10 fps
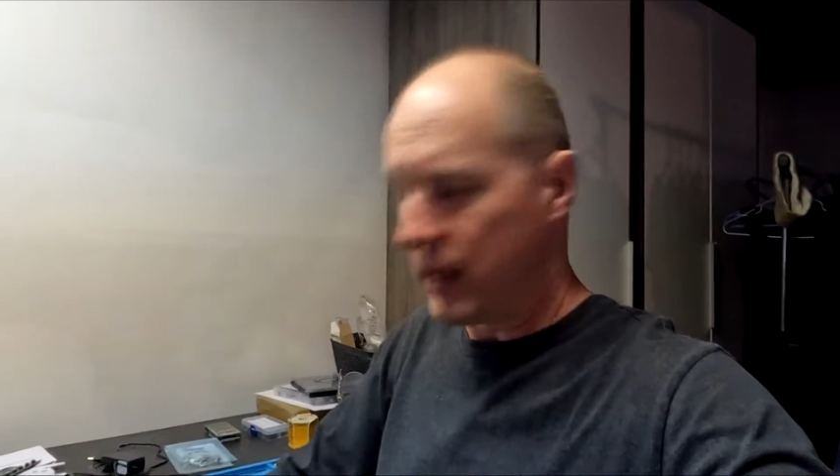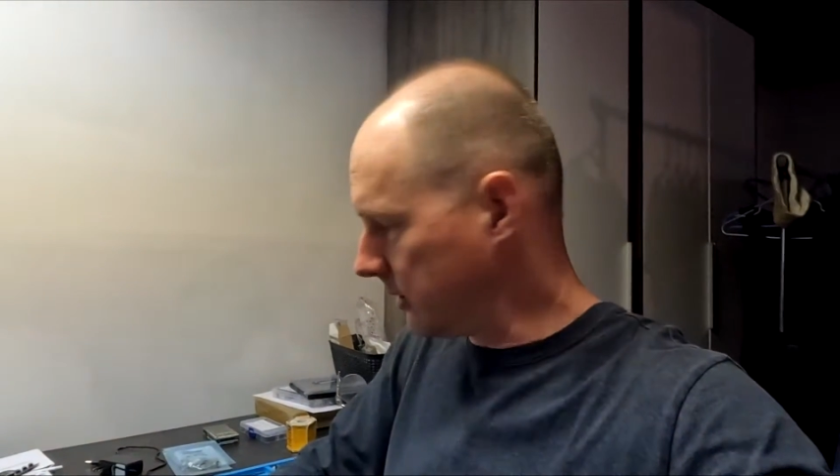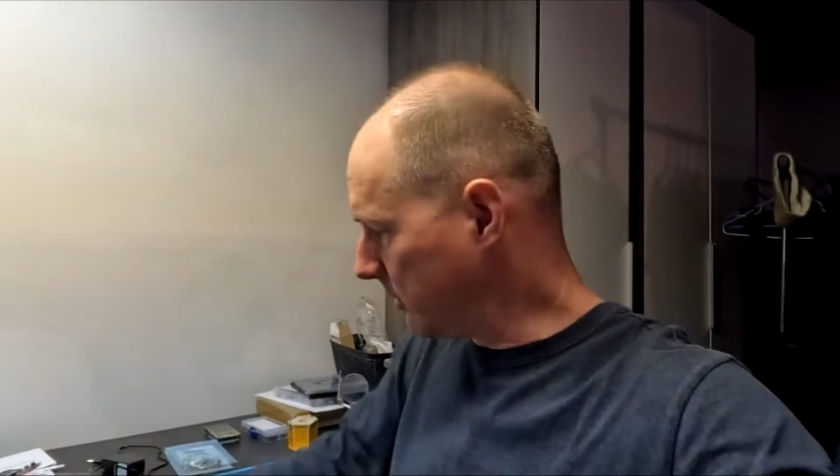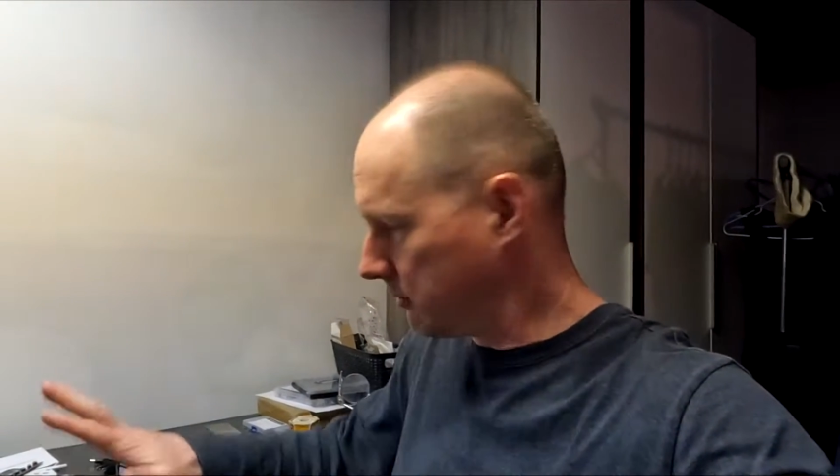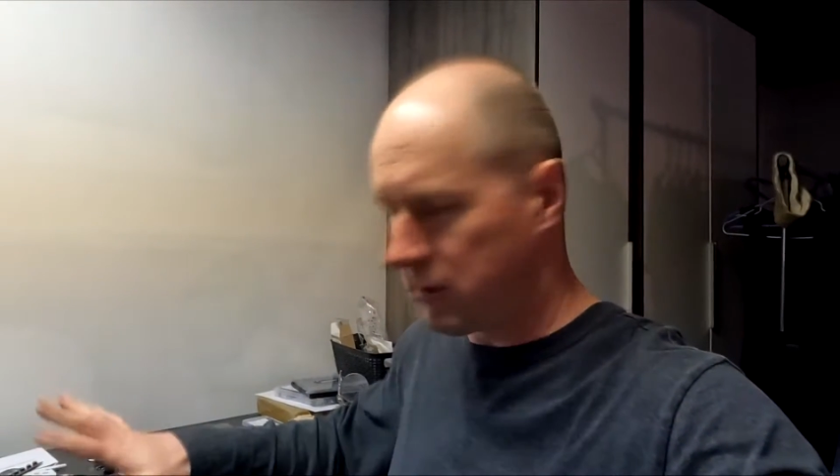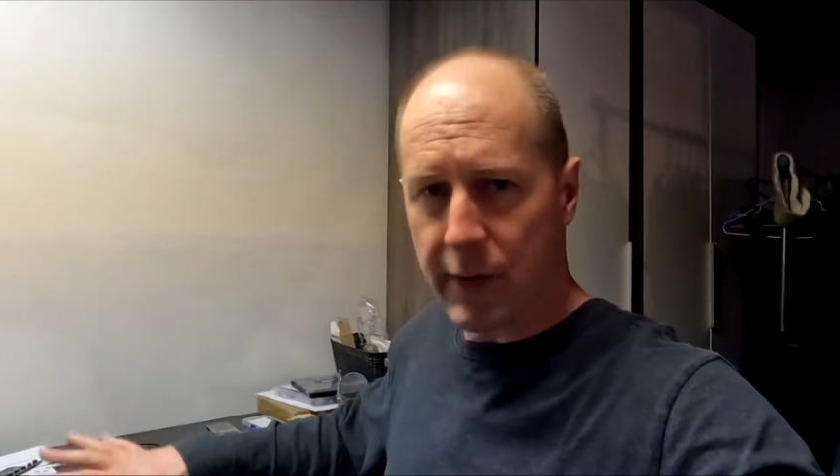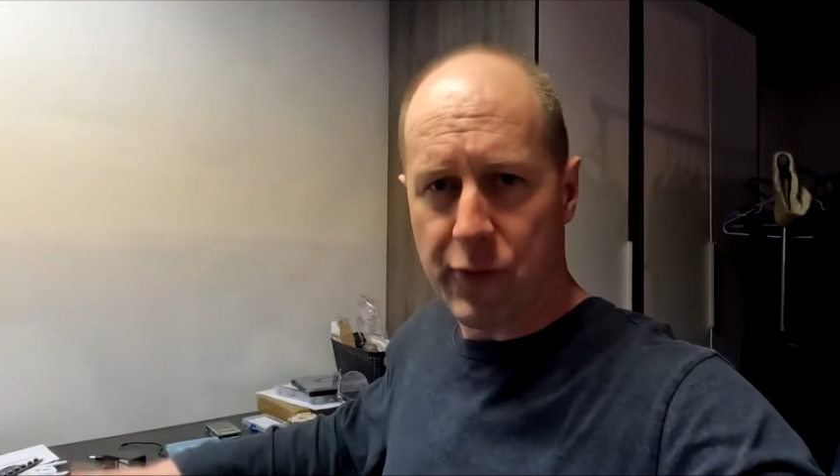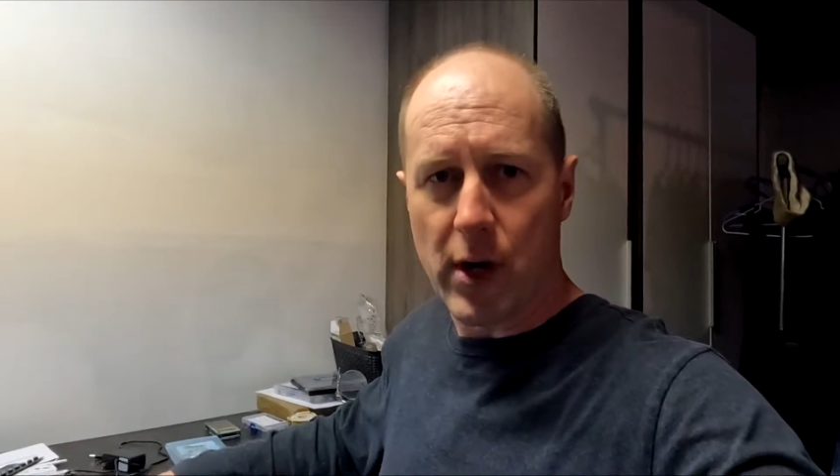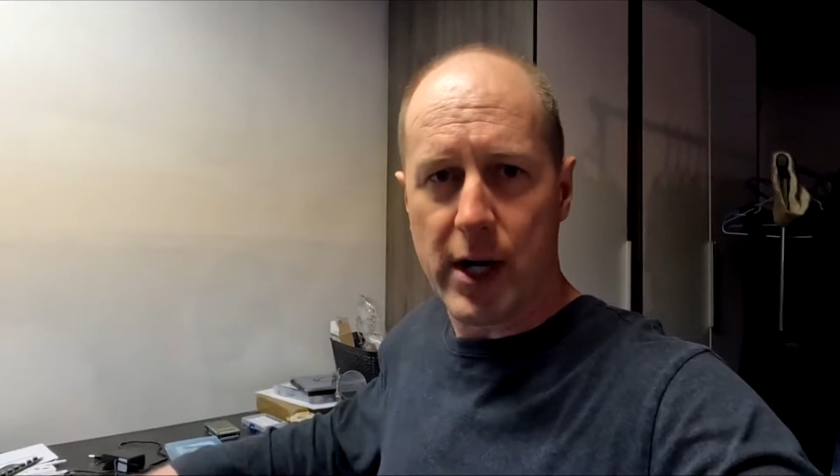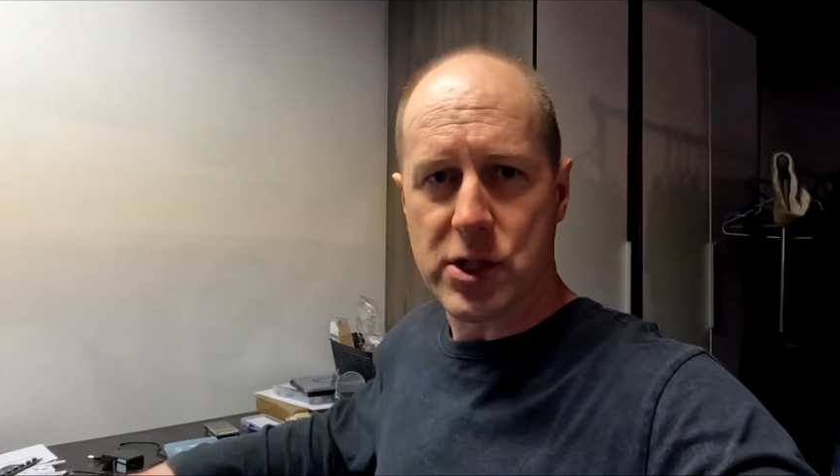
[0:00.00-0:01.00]
And
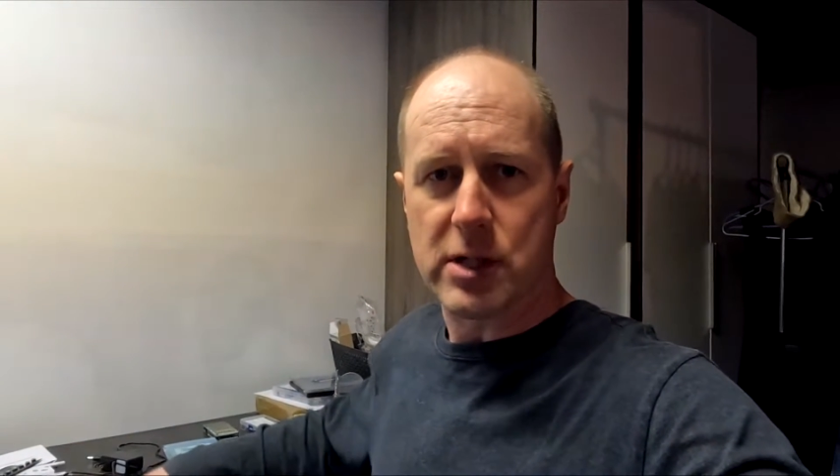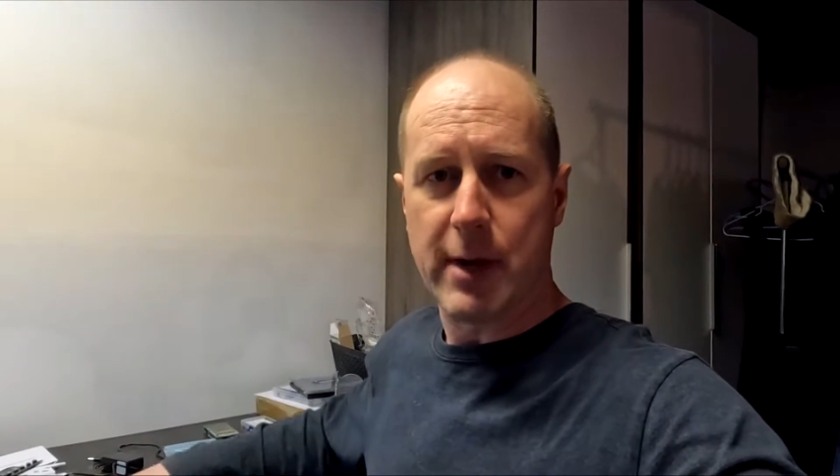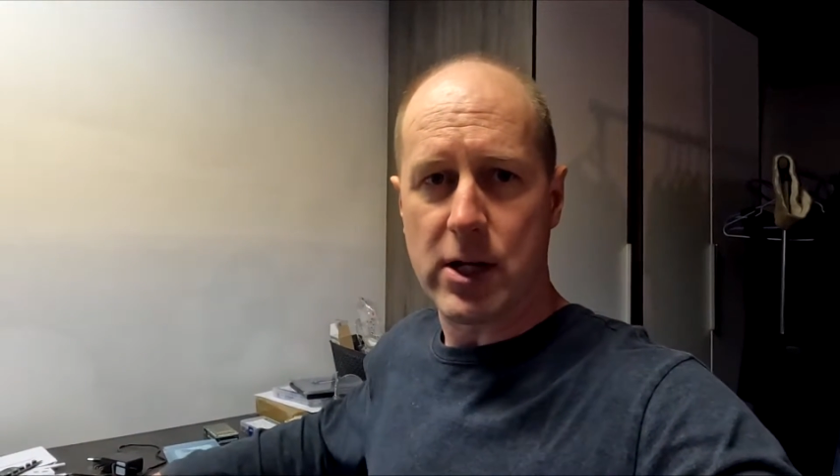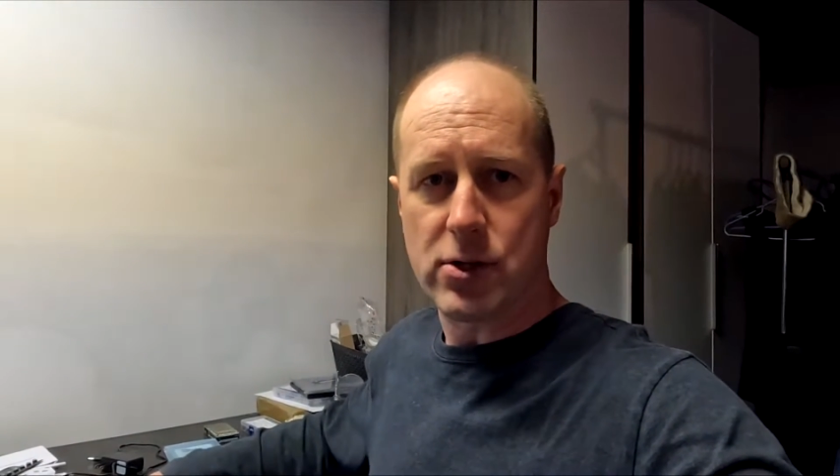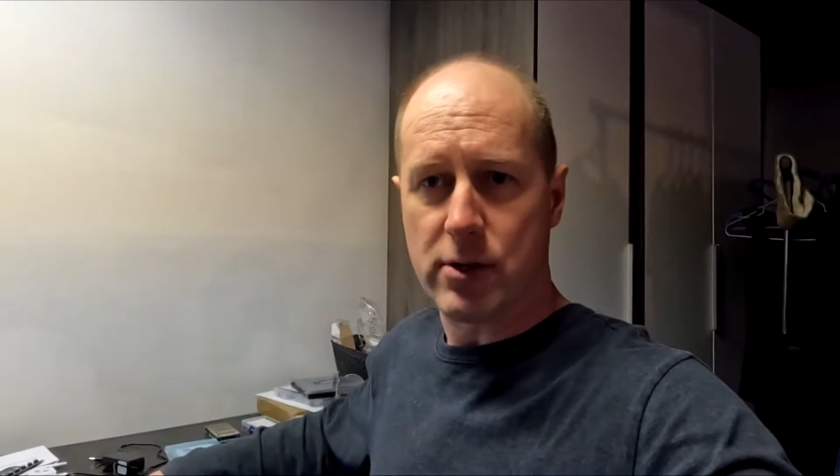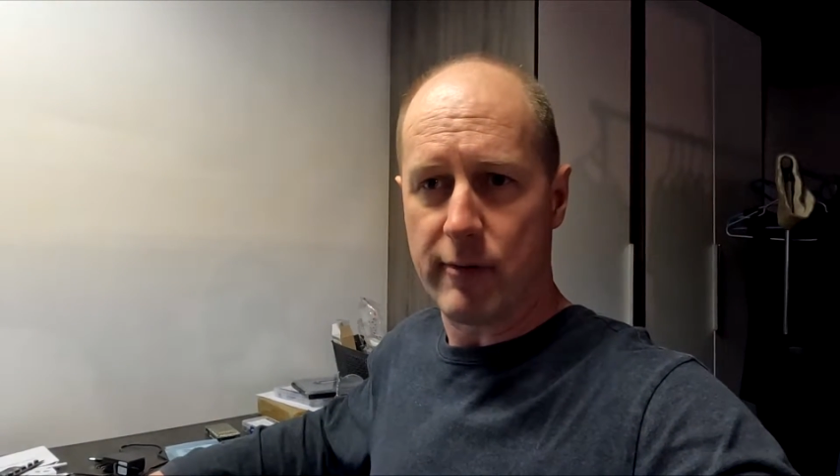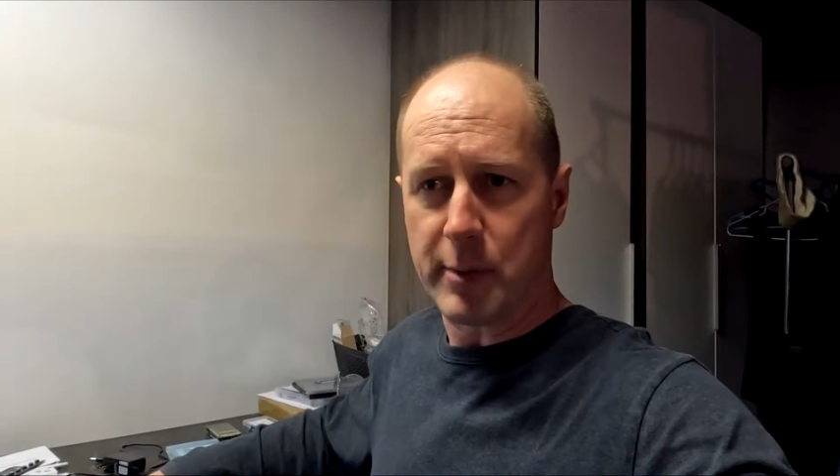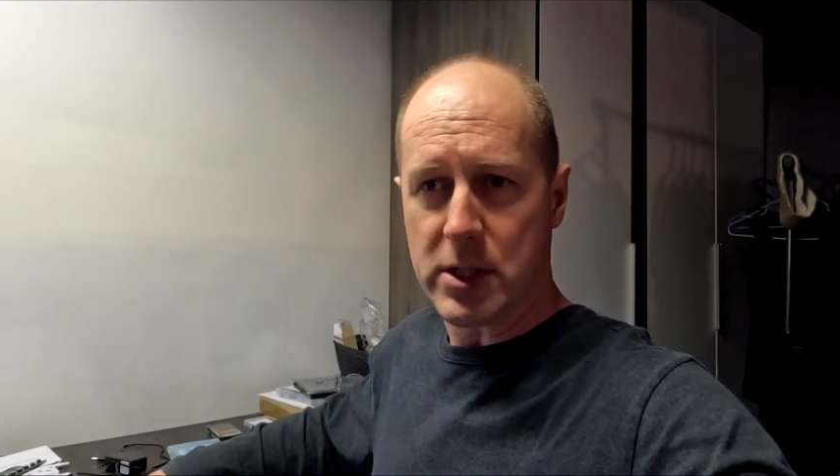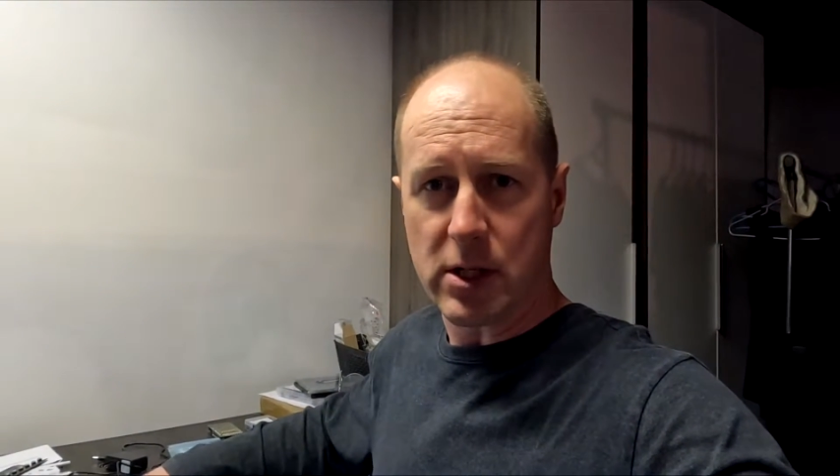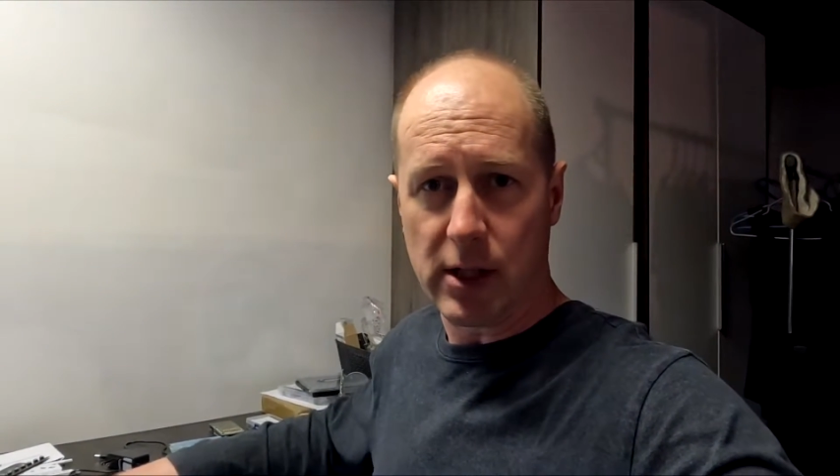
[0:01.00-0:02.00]
F Y I, just to make sure
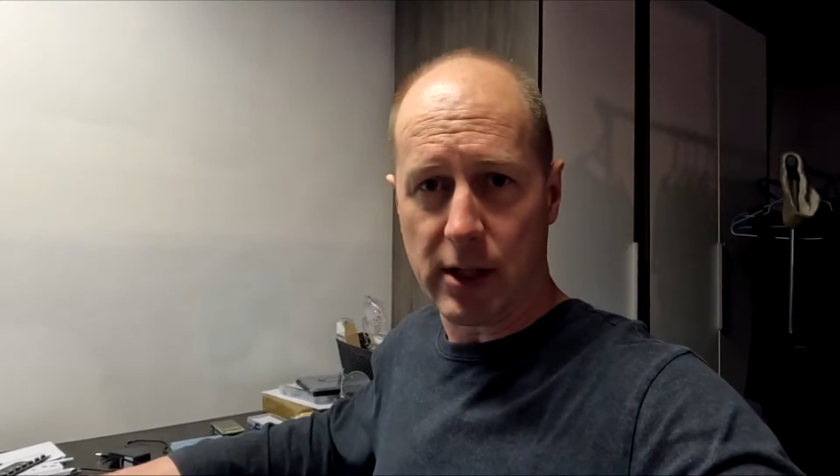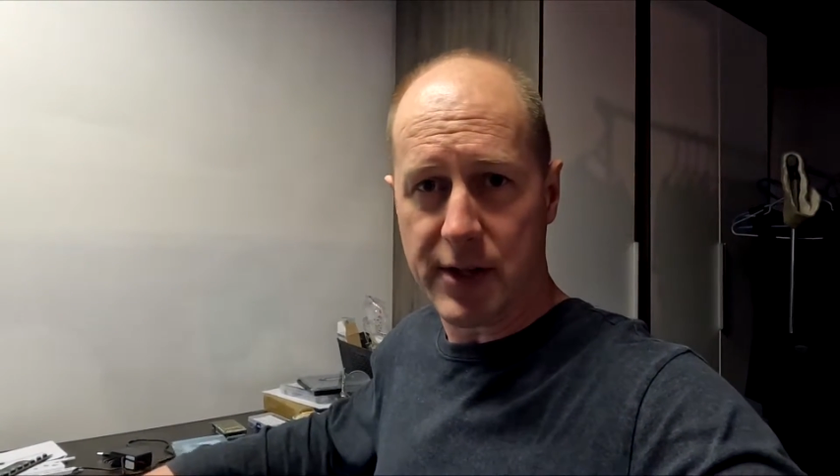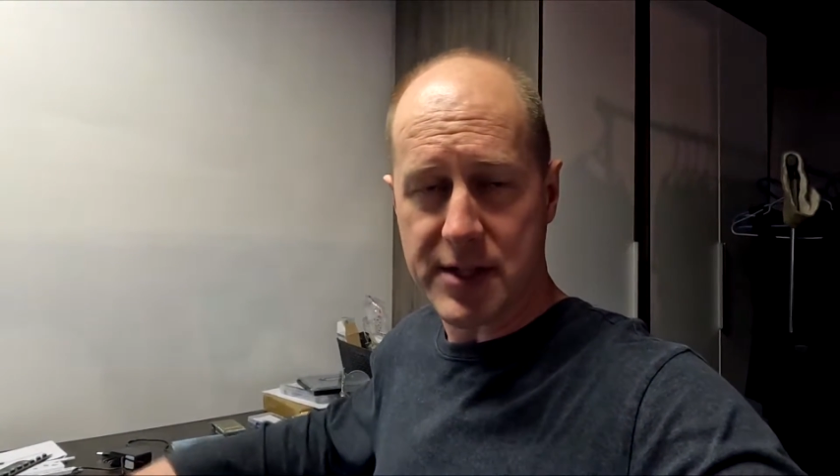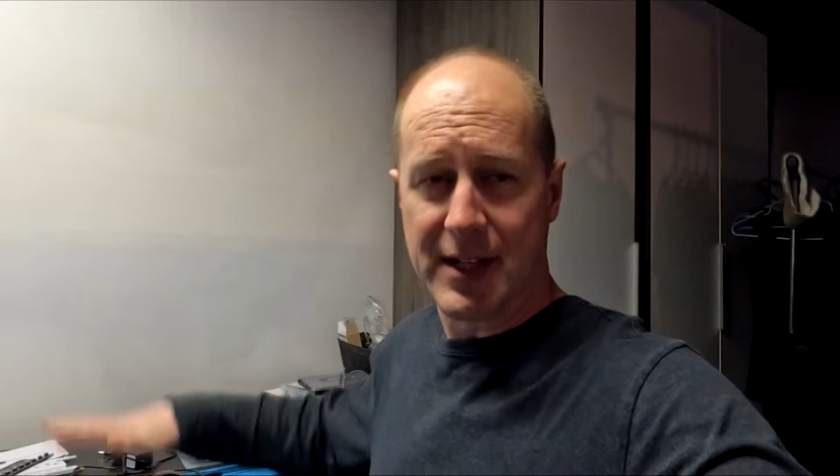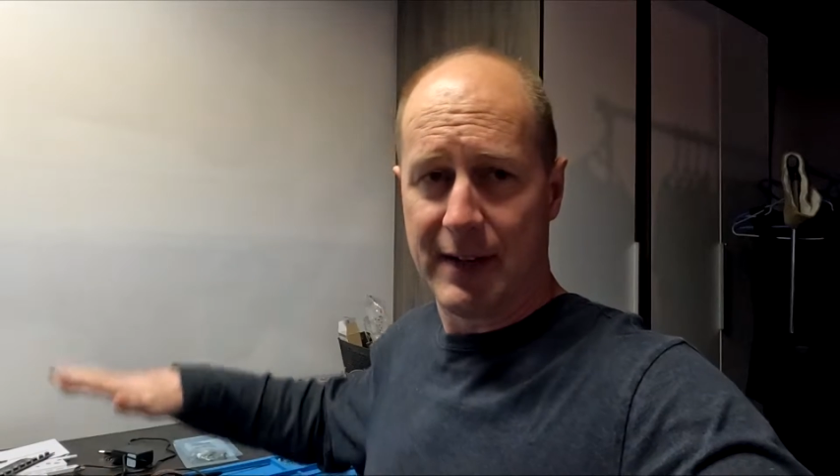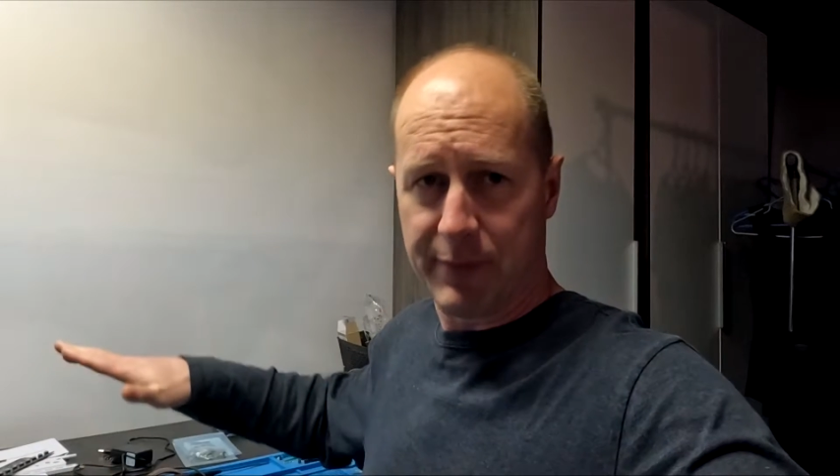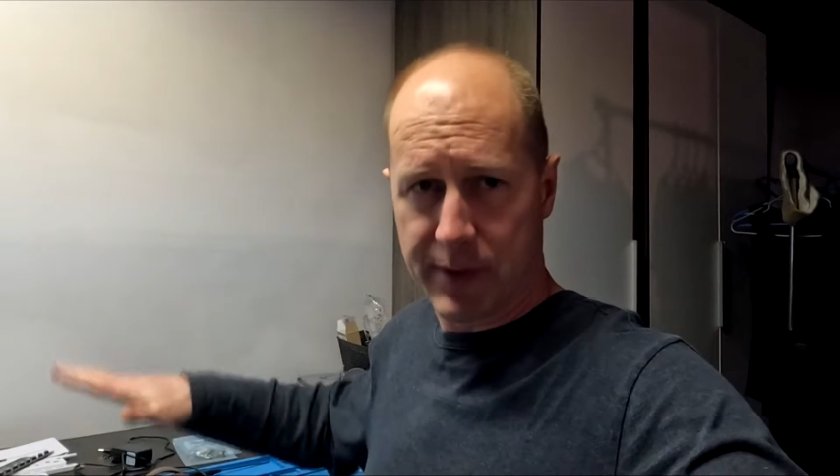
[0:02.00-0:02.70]
everybody's clear on this,